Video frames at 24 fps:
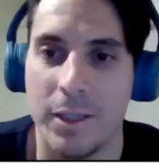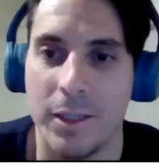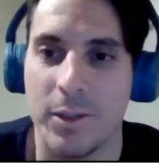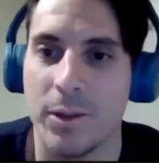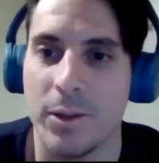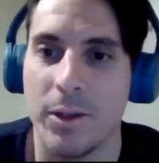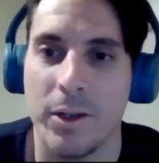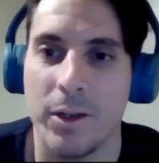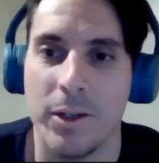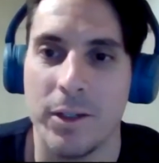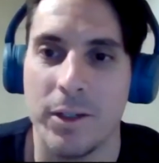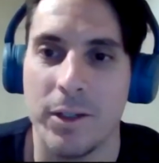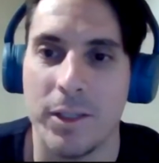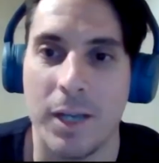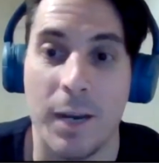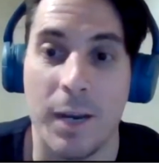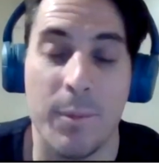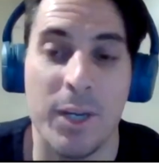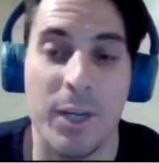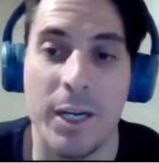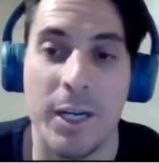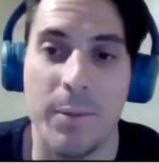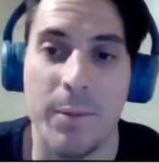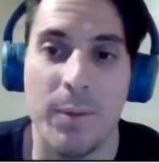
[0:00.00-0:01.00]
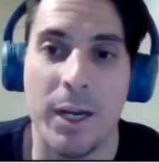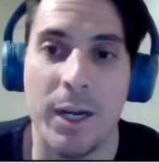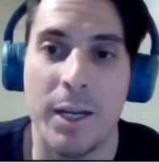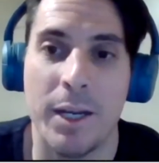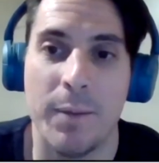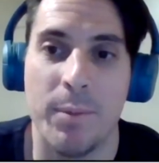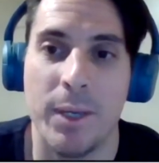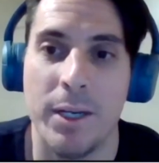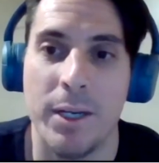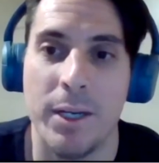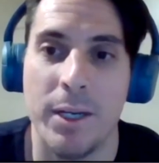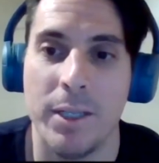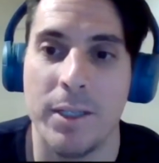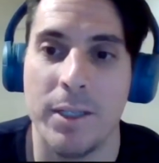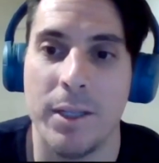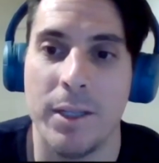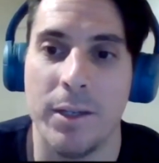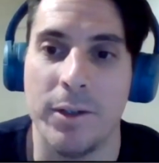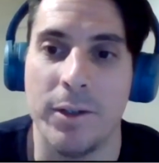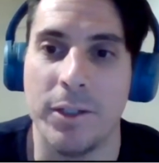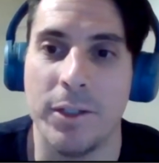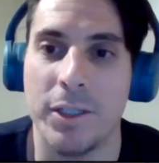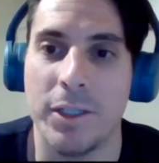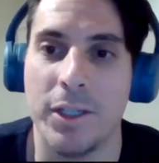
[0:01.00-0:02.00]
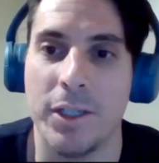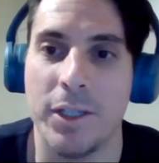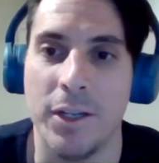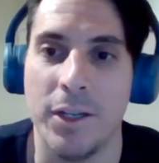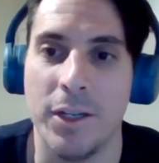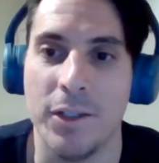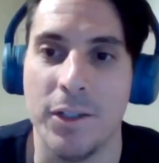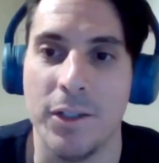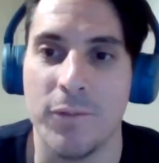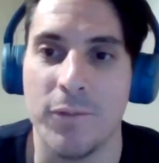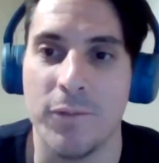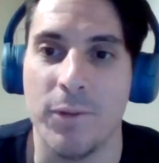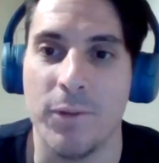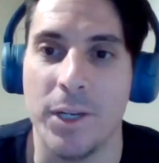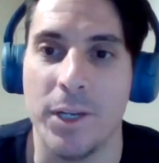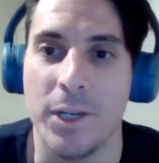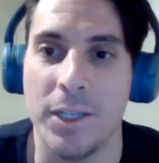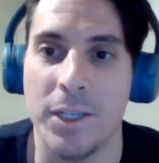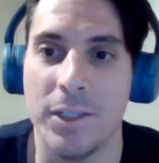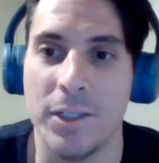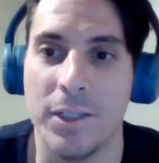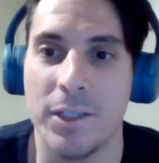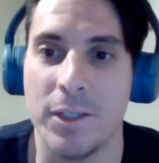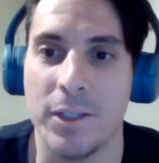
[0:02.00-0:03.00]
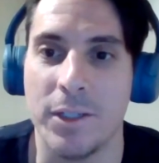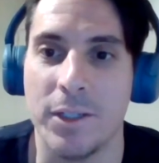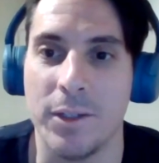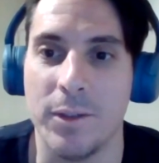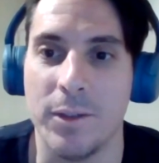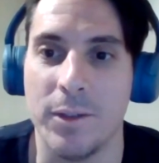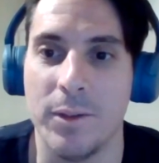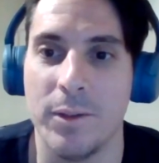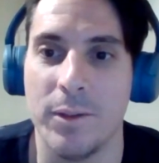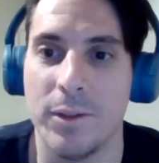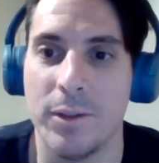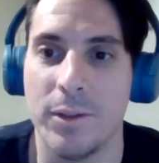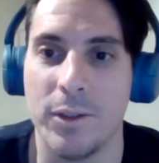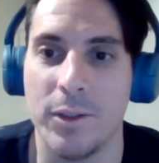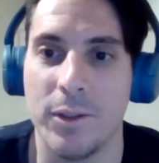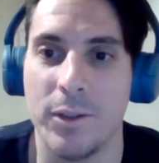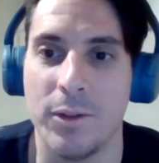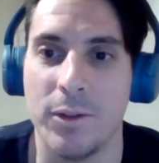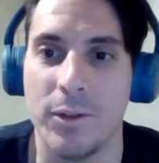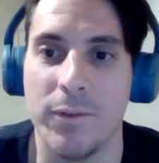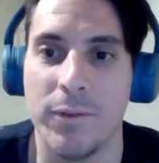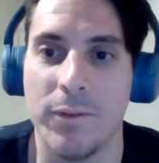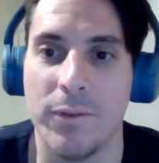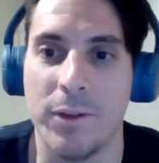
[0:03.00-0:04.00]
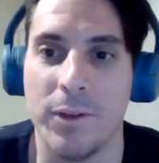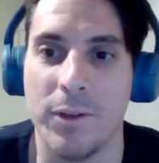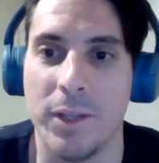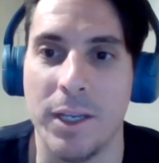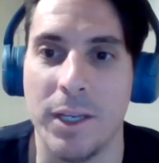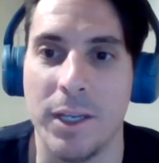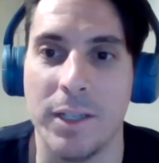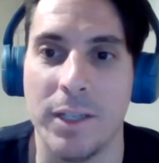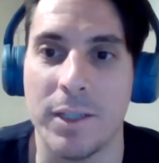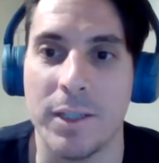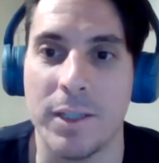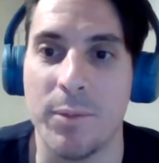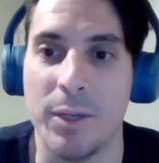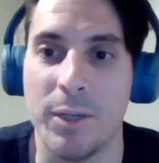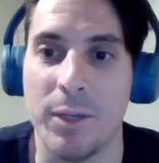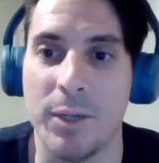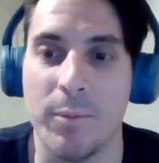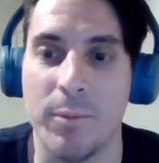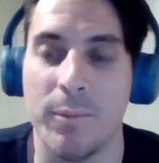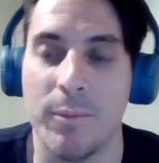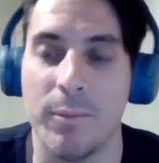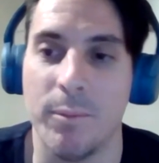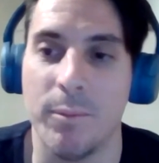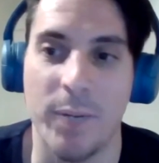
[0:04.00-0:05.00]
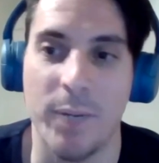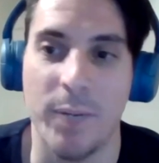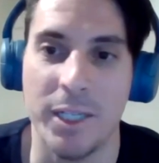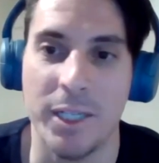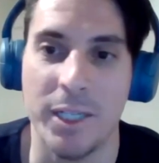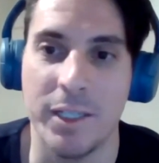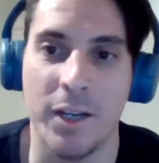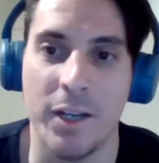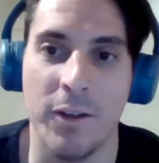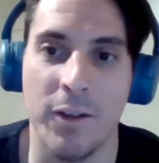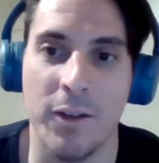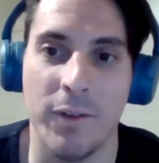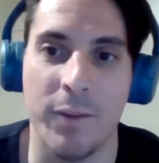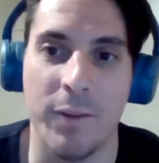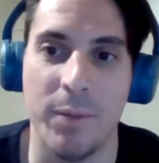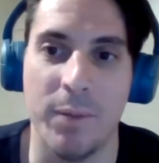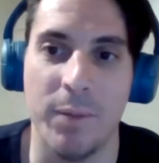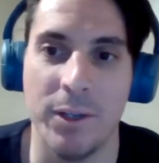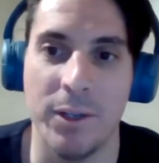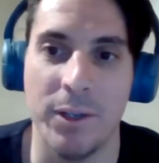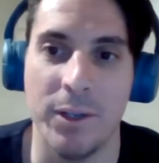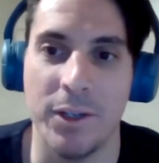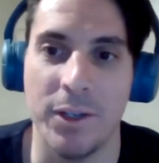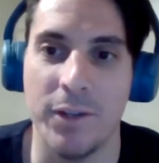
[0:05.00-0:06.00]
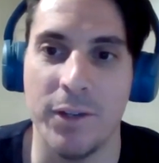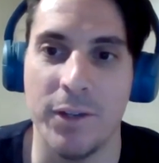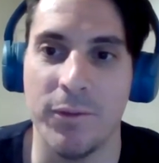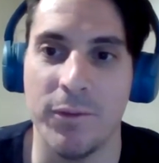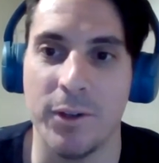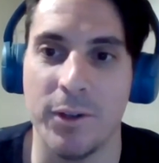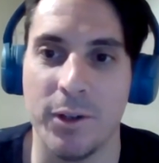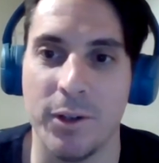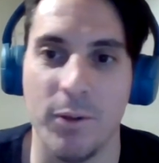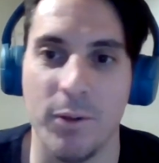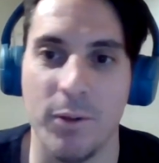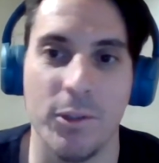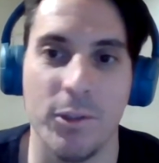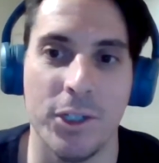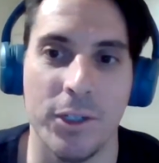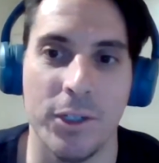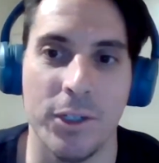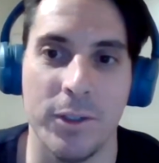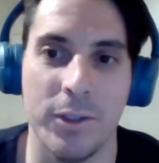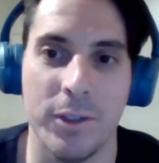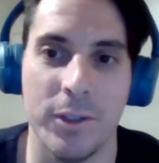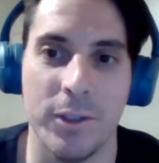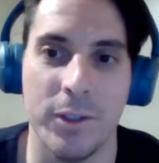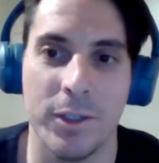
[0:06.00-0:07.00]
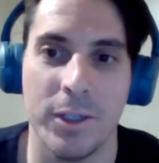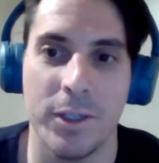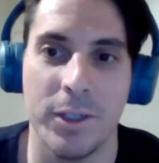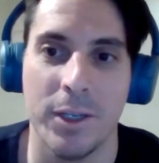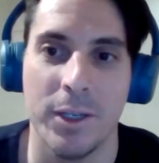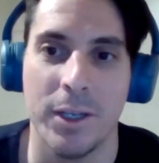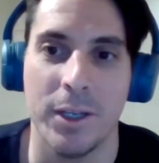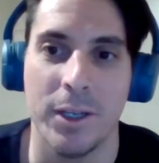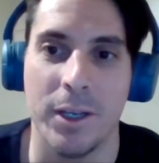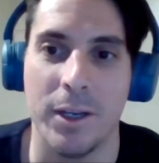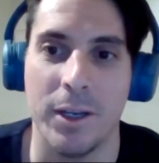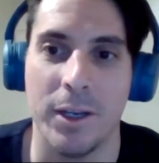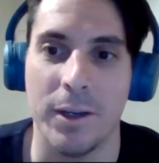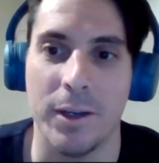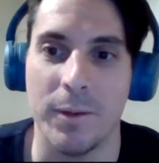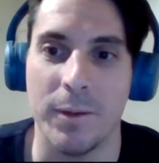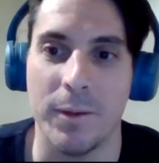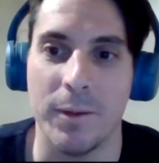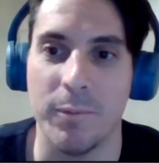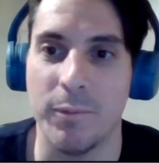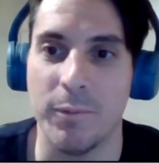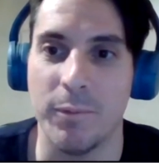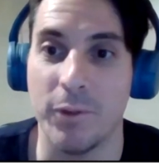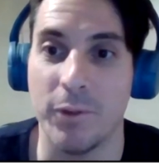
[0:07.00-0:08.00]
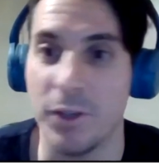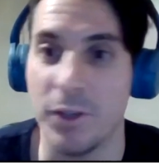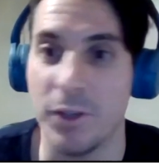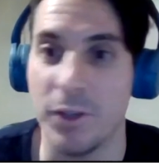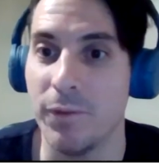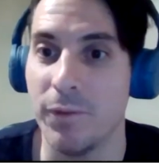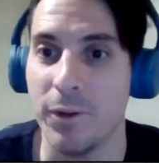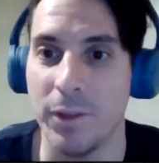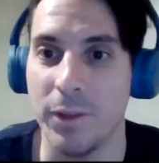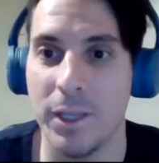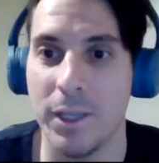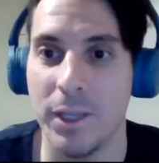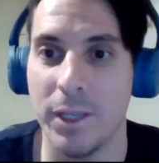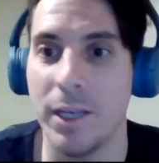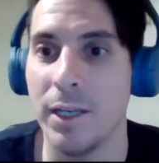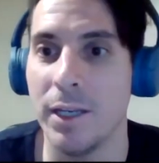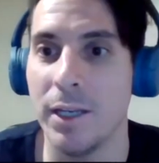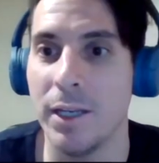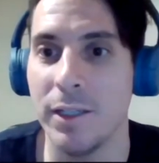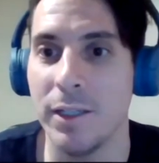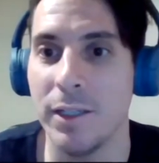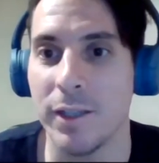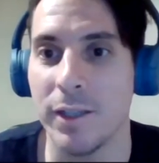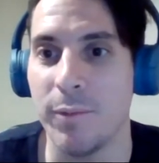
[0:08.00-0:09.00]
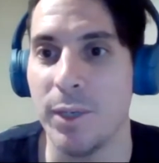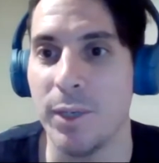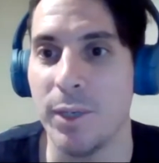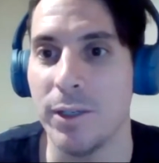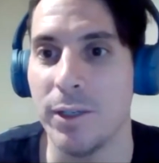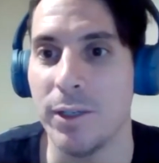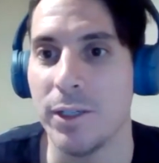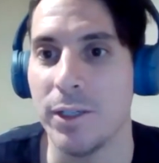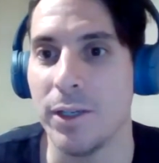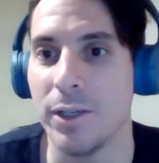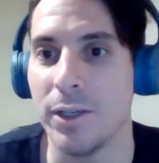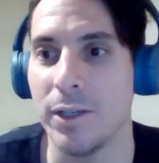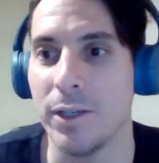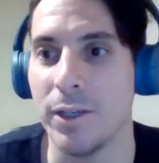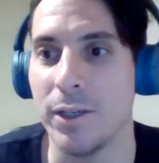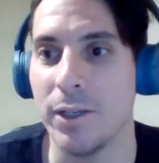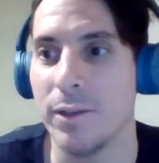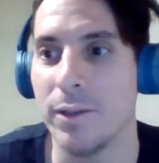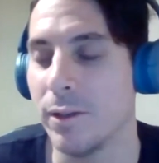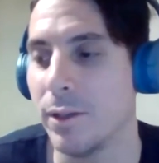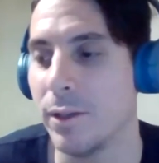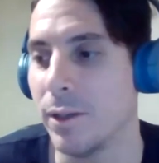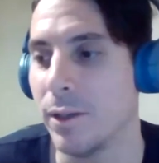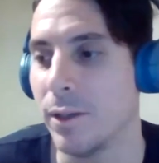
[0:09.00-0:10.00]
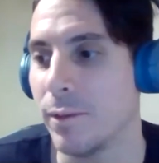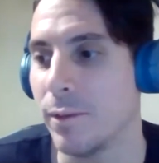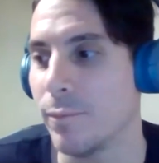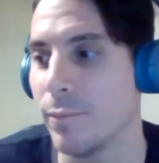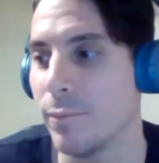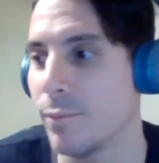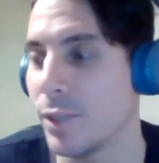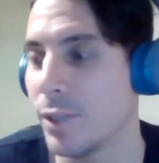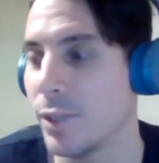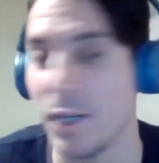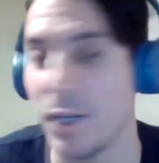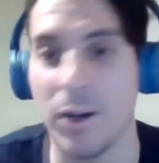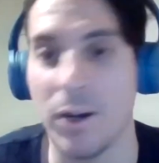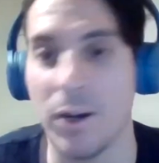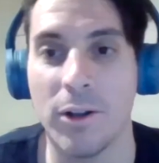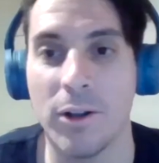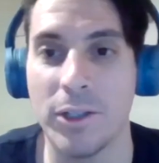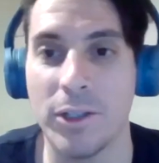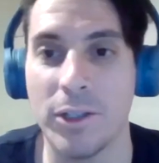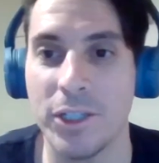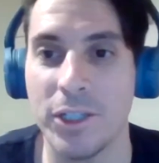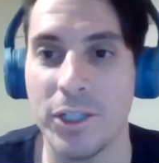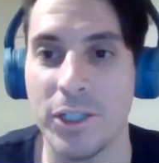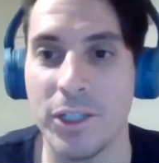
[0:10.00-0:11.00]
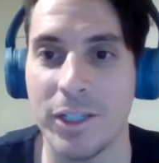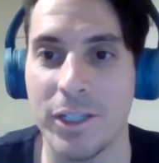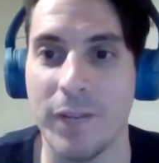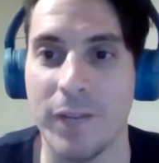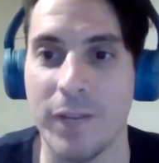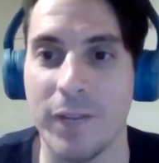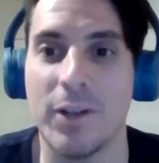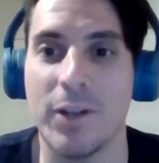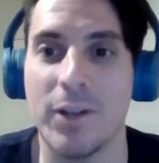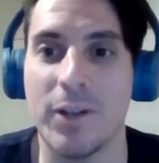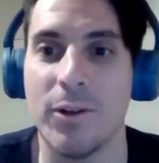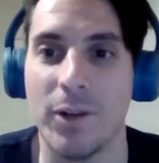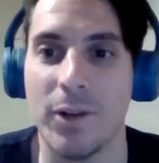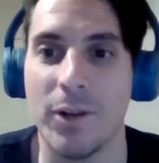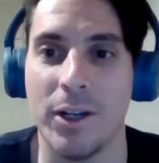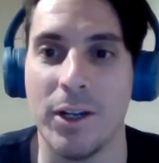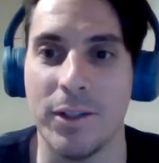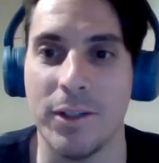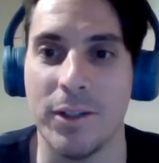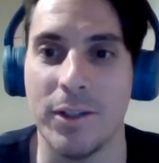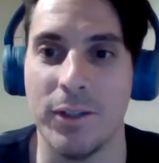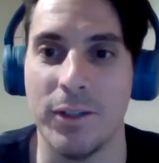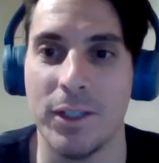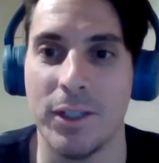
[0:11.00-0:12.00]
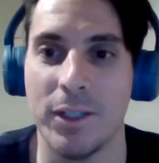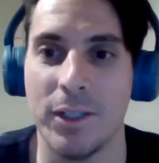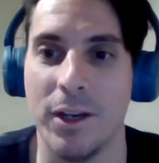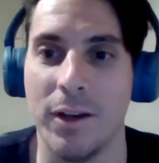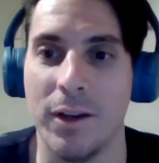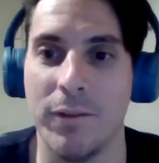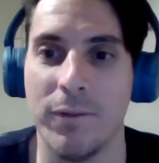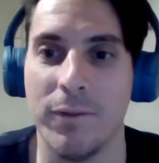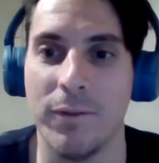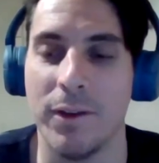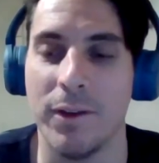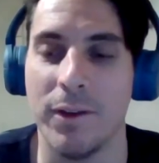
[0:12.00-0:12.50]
in my opinion, there's tons of ways to do different things. I mean, myself, I've been to different coaches for different things. I've been to psychologists. I've done all kinds of stuff.